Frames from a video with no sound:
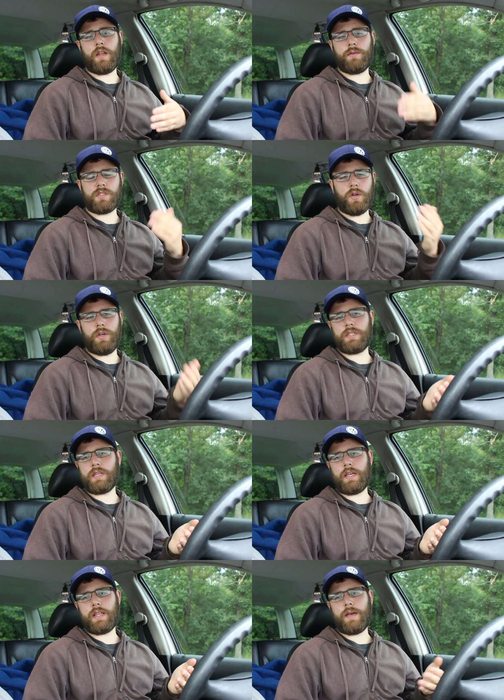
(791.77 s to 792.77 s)
I was going to
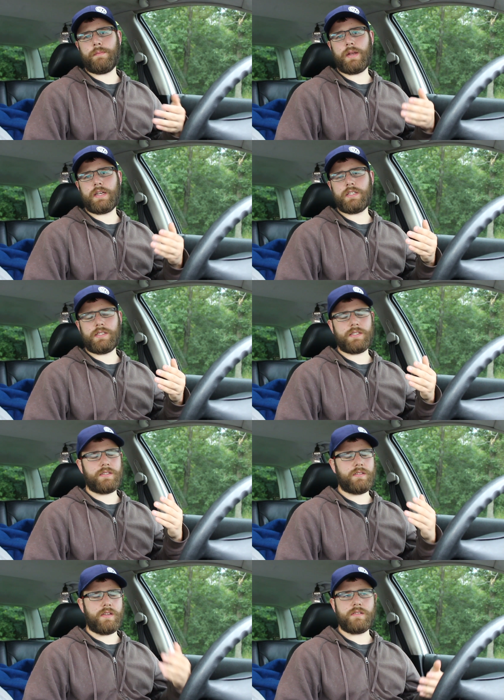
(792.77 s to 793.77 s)
tell you then, but I just
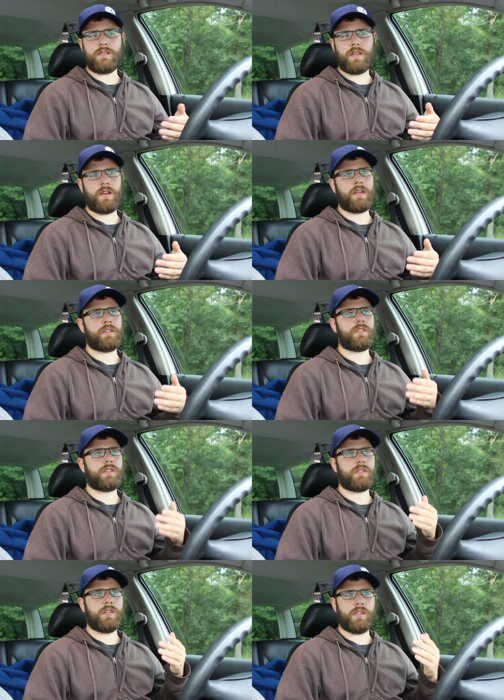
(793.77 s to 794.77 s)
didn't, and I
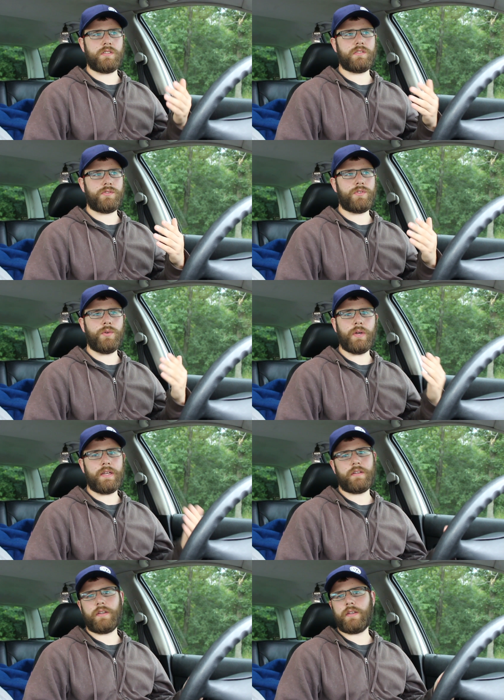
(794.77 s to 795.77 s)
just couldn't do
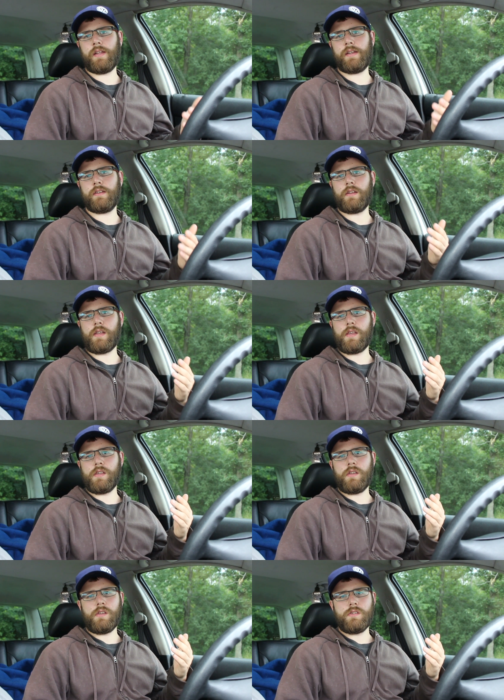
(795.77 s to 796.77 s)
it. And then,
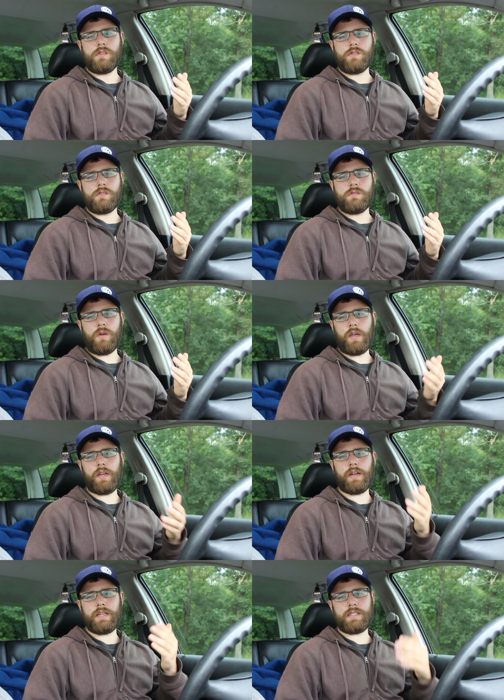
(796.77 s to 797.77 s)
well,
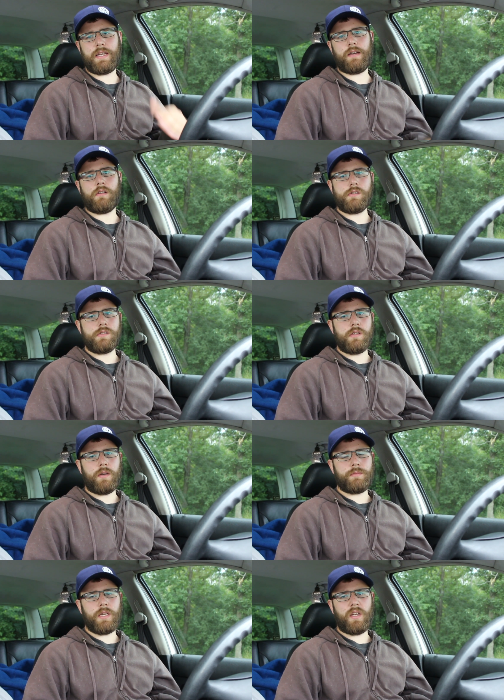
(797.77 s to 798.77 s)
here it is now.
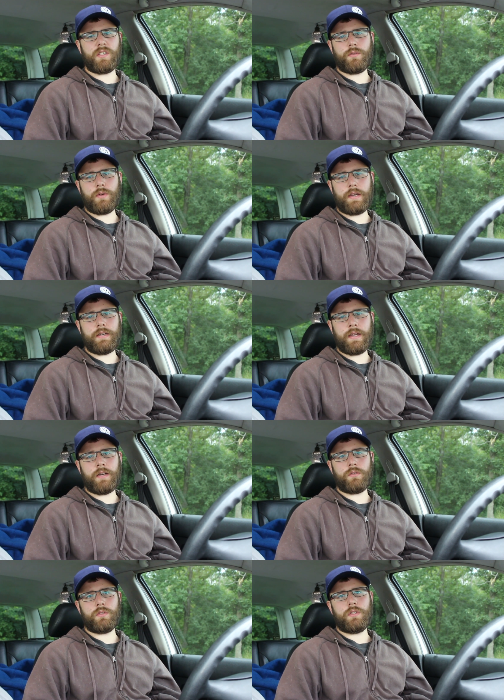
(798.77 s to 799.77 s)
I'm telling you right
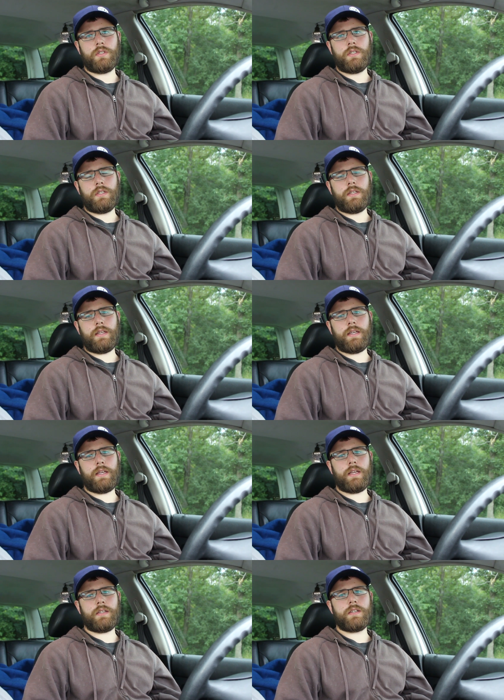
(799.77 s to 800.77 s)
now.
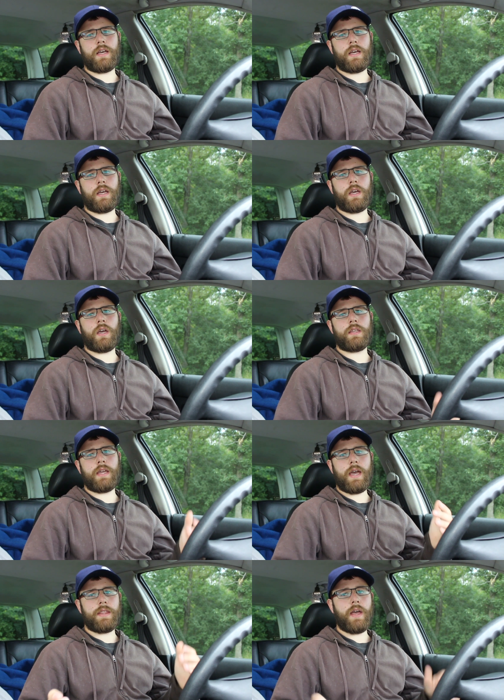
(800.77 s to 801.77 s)
And
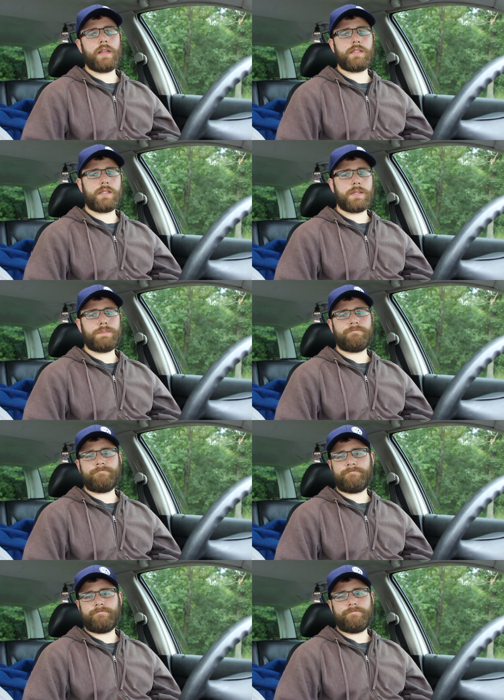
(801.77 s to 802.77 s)
yeah, that's
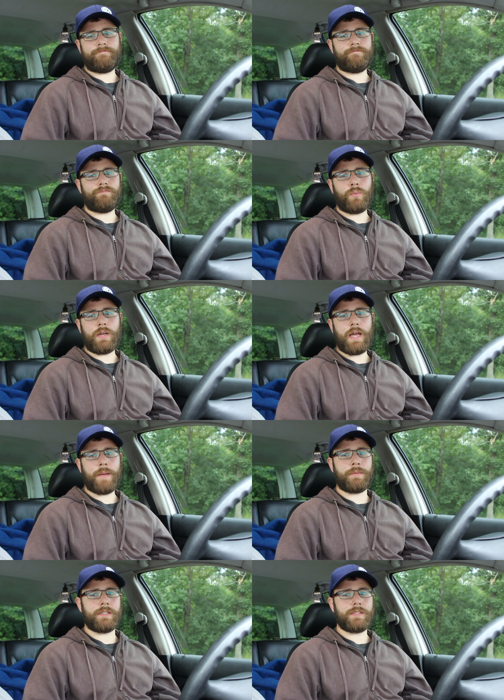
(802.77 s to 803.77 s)
what
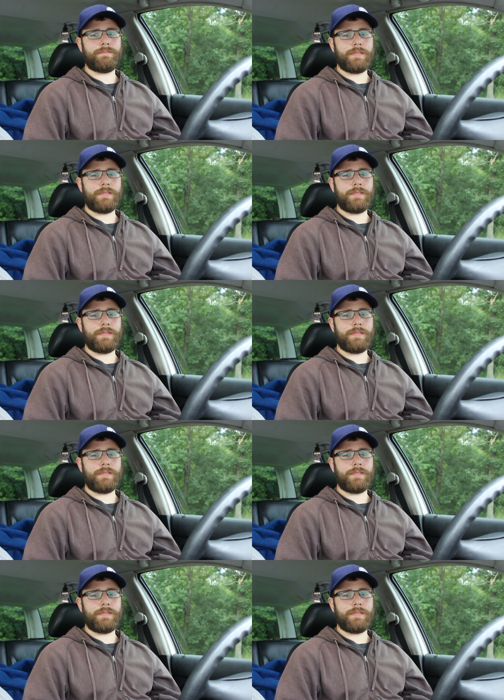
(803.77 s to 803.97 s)
happened.